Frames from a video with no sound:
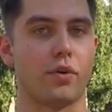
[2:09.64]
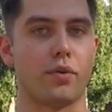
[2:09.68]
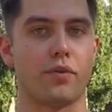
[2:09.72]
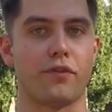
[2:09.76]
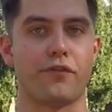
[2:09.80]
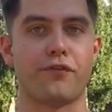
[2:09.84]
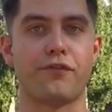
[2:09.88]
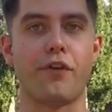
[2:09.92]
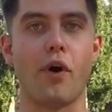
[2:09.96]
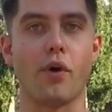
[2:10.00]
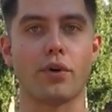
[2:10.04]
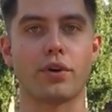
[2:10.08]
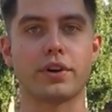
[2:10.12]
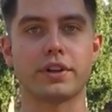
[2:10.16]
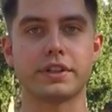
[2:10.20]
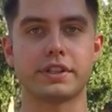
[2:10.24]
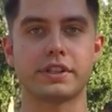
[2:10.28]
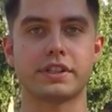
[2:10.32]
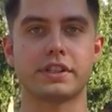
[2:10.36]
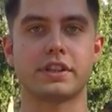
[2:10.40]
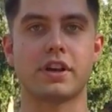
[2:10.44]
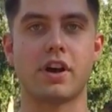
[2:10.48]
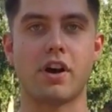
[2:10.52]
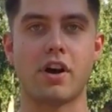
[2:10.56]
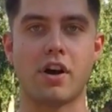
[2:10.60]

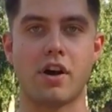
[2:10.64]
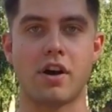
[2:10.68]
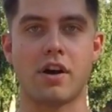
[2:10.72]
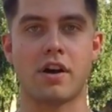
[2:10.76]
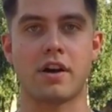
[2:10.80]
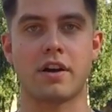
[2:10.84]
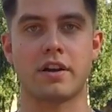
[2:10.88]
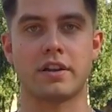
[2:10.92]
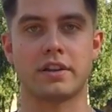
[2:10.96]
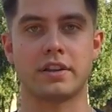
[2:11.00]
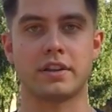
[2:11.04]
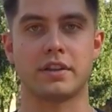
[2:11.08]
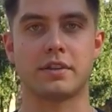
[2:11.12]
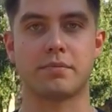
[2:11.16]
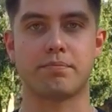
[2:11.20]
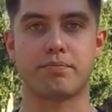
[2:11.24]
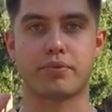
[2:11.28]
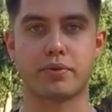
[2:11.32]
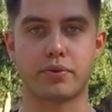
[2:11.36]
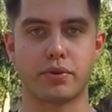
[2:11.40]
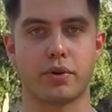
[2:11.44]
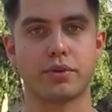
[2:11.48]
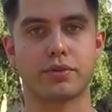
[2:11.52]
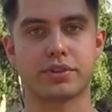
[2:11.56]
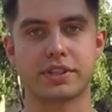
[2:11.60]
focus on
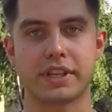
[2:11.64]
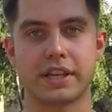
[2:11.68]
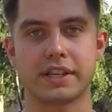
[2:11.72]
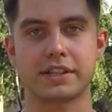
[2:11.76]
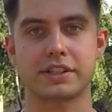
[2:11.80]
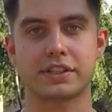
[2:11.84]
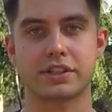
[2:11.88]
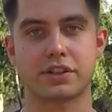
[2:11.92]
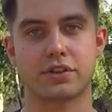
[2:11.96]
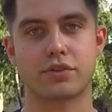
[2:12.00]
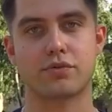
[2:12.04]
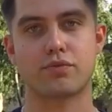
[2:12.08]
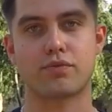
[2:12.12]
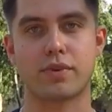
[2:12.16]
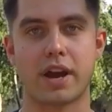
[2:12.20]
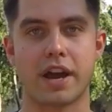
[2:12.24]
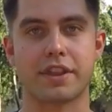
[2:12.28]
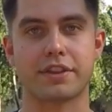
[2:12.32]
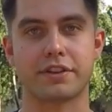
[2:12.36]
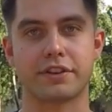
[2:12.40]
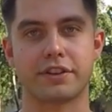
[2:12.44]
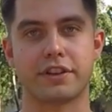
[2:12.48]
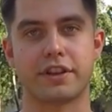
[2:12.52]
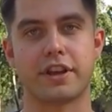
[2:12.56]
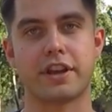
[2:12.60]
process
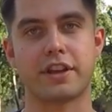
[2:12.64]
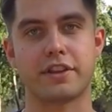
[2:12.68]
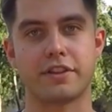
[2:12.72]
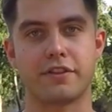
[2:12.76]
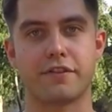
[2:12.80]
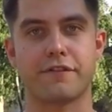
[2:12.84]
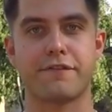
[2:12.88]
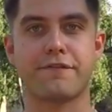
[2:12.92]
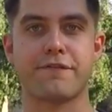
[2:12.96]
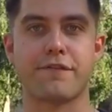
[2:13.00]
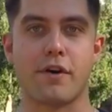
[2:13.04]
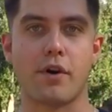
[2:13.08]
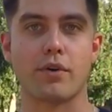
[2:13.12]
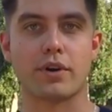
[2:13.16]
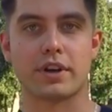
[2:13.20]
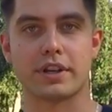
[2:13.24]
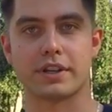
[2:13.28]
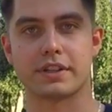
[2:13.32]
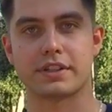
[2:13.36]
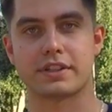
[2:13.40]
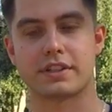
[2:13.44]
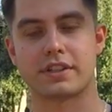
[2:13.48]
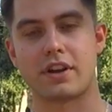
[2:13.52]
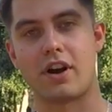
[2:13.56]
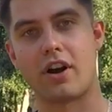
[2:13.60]
rather than
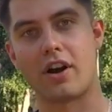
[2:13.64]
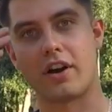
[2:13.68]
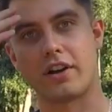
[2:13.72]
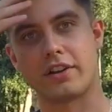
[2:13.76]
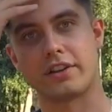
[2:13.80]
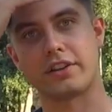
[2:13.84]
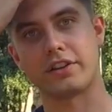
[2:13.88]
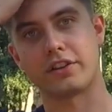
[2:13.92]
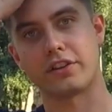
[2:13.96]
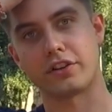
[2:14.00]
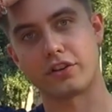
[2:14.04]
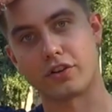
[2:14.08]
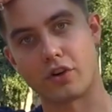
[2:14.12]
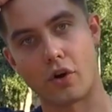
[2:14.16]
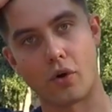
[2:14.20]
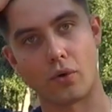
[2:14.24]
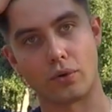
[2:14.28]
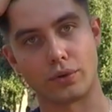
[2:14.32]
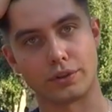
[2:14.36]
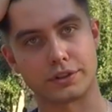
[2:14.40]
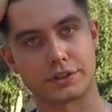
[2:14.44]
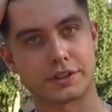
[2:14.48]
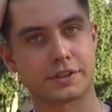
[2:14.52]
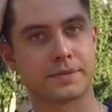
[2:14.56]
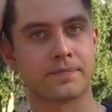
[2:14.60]
focus on
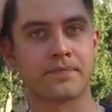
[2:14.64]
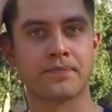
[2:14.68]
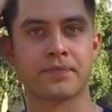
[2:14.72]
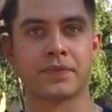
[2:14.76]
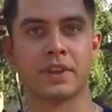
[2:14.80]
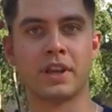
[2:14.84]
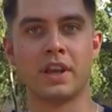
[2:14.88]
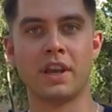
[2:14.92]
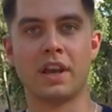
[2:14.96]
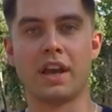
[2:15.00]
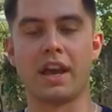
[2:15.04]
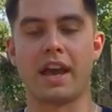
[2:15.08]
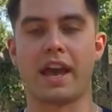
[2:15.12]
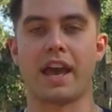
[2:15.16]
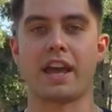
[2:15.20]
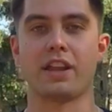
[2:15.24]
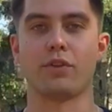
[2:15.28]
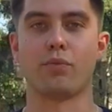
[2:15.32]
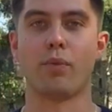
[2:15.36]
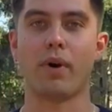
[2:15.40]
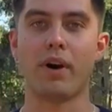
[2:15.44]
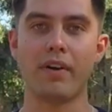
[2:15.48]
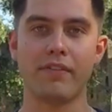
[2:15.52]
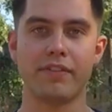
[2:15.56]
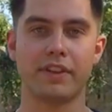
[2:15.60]
goals.
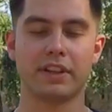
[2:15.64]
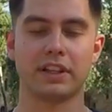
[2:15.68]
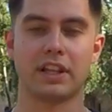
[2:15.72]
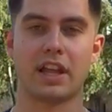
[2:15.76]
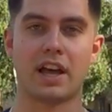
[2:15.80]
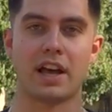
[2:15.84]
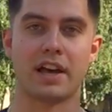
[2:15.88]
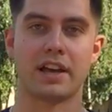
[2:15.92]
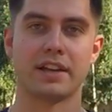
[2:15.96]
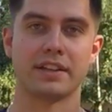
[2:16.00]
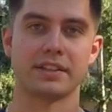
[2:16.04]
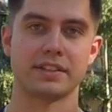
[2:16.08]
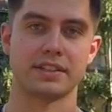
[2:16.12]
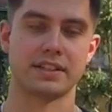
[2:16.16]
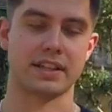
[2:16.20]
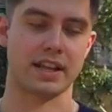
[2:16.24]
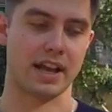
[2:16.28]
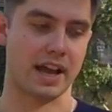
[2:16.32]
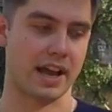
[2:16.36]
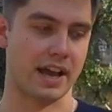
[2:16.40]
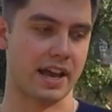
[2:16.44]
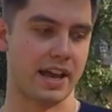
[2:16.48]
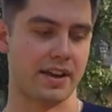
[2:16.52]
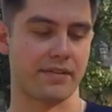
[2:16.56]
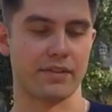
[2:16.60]
And one of the lines,
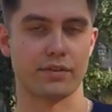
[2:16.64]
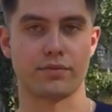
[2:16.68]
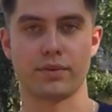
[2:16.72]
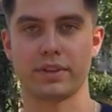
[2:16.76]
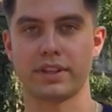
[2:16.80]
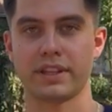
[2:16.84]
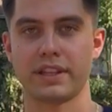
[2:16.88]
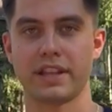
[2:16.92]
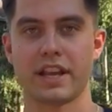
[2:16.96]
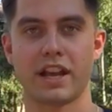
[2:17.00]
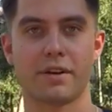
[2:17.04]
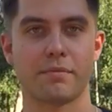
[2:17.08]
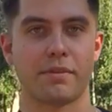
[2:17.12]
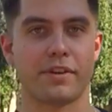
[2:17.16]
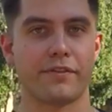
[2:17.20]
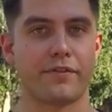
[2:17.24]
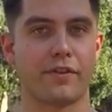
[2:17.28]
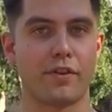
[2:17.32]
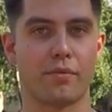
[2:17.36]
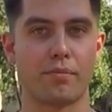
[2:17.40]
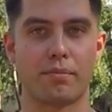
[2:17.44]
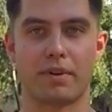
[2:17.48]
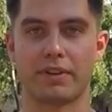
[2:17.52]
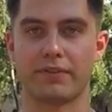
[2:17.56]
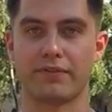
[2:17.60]
I have it written down on my
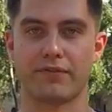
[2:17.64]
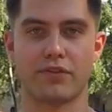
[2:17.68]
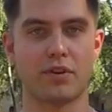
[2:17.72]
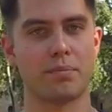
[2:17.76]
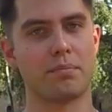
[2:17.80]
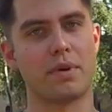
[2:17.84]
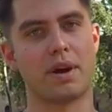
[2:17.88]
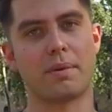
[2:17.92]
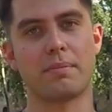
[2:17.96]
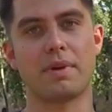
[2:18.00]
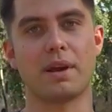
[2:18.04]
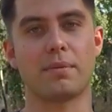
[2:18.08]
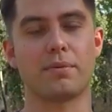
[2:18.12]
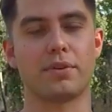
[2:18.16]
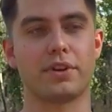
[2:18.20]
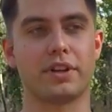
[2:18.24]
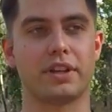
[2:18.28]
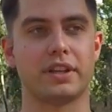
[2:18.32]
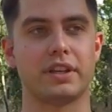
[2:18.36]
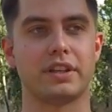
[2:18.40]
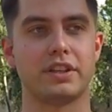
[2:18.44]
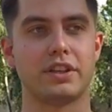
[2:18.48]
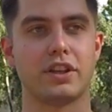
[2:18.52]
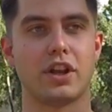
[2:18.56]
phone, but from my memory,